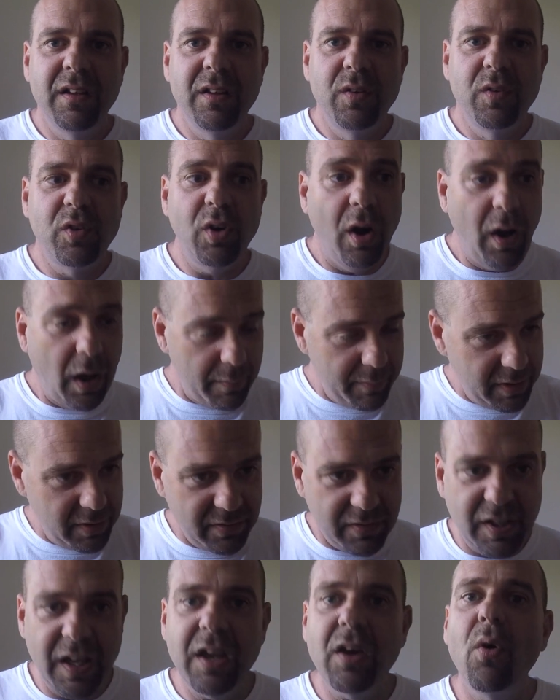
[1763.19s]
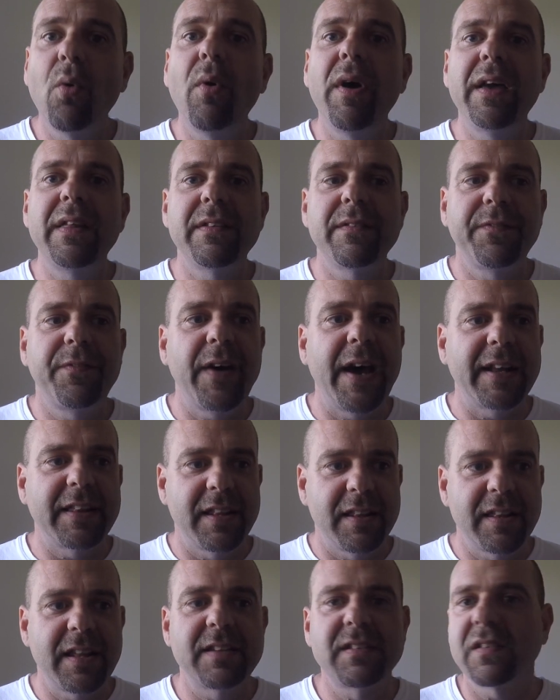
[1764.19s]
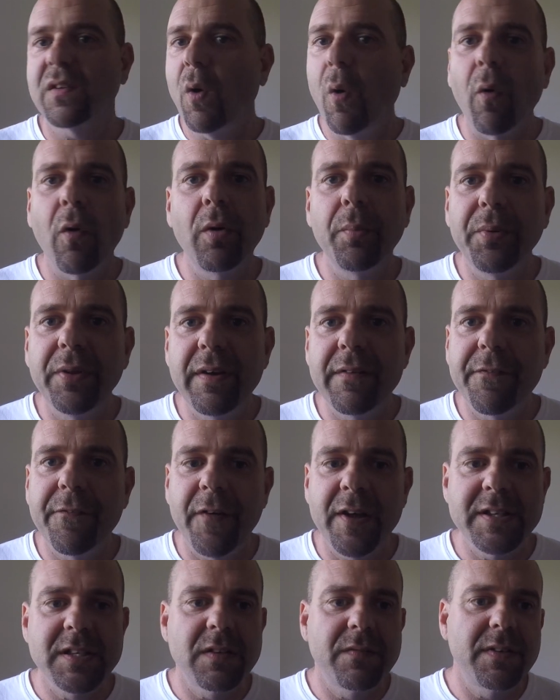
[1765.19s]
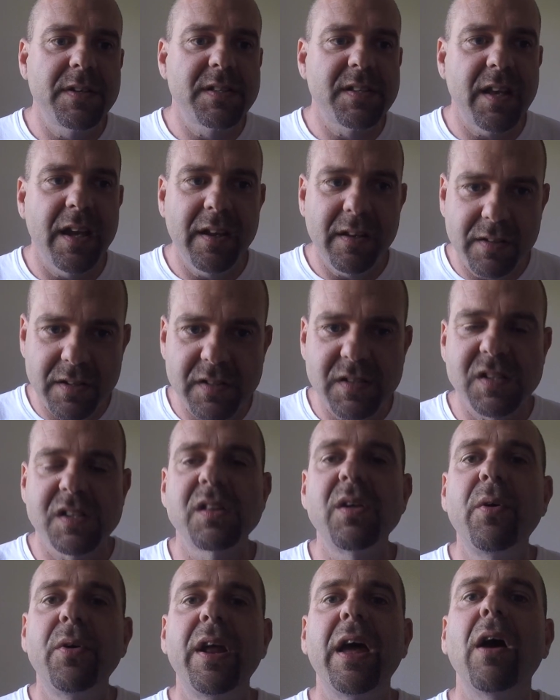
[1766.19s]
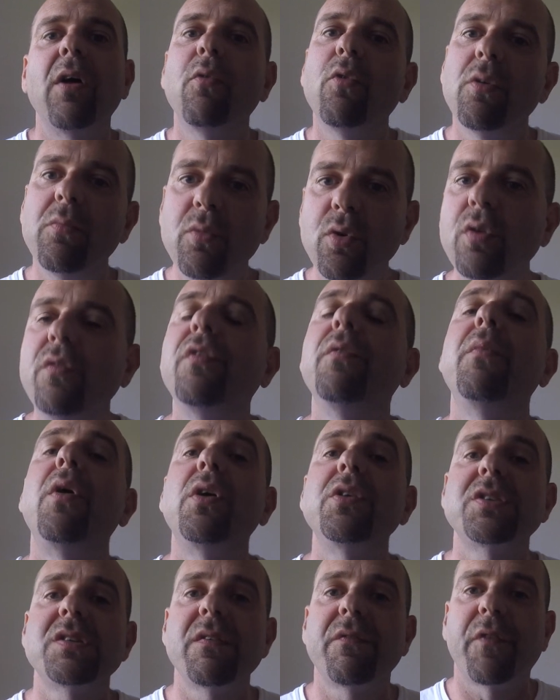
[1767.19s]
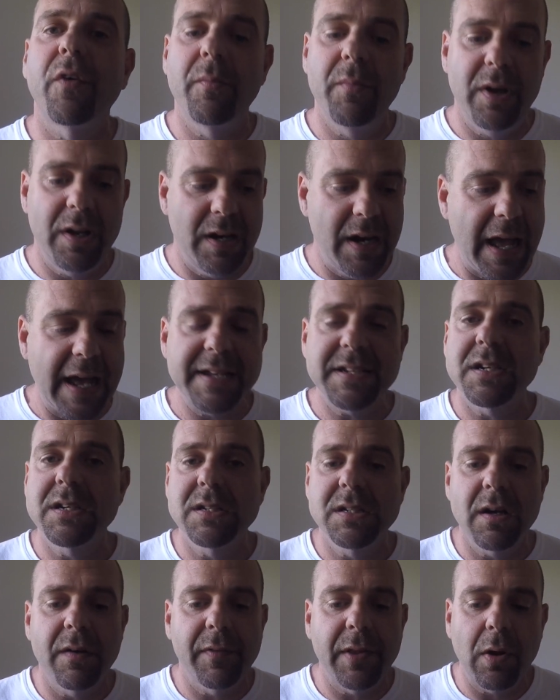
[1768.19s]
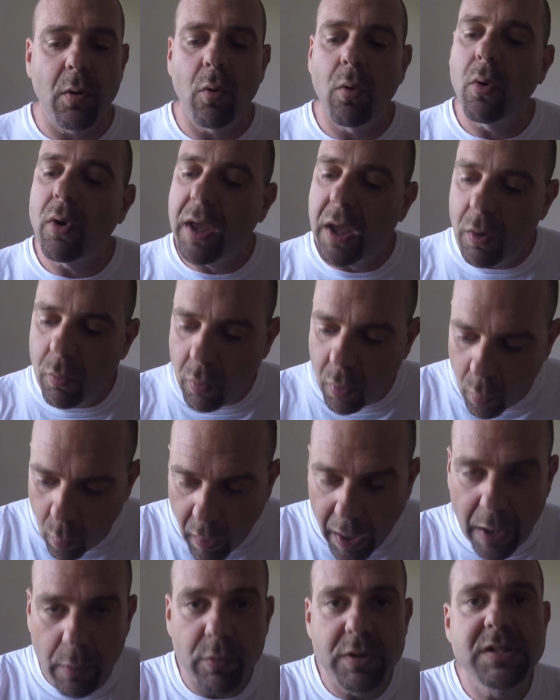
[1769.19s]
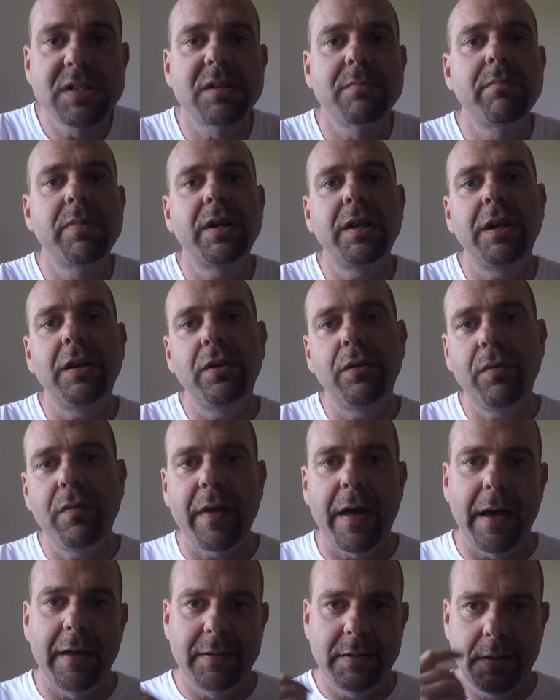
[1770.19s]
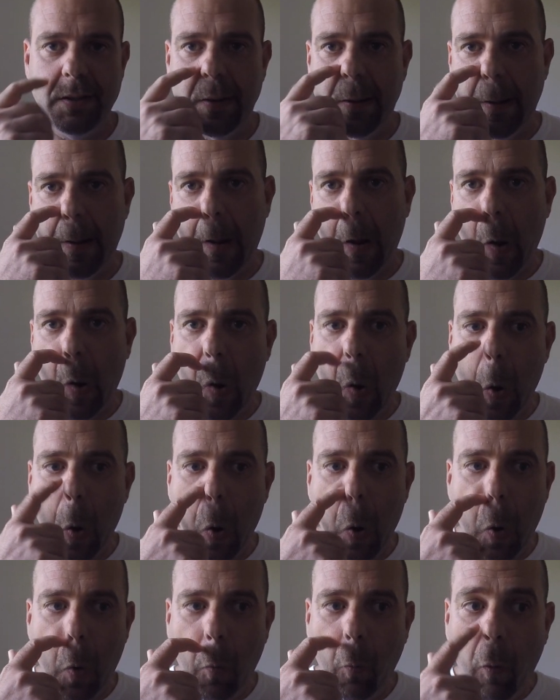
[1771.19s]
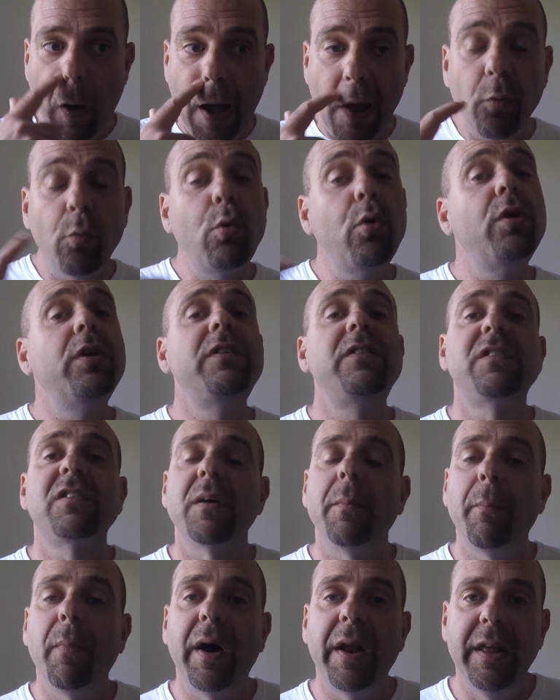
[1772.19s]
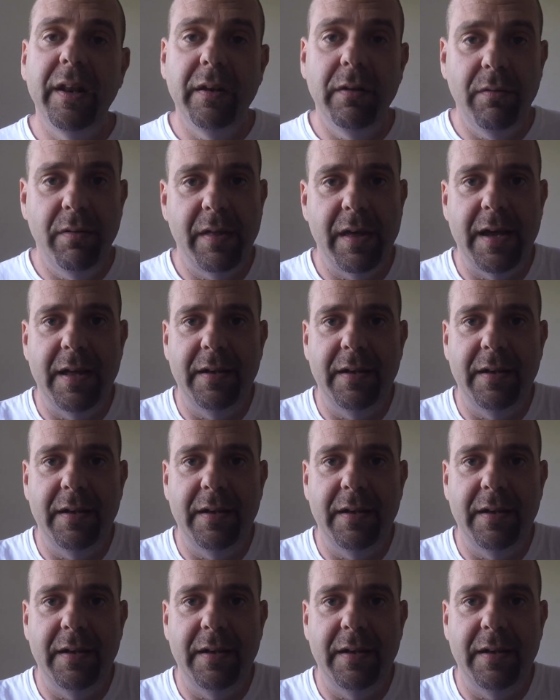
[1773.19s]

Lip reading: So I mean, take away the fact that that's horribly offensive. It's like, just slow down, remove emotion from it, and ask yourself, like, okay, well, why would somebody do that? Why would somebody do that?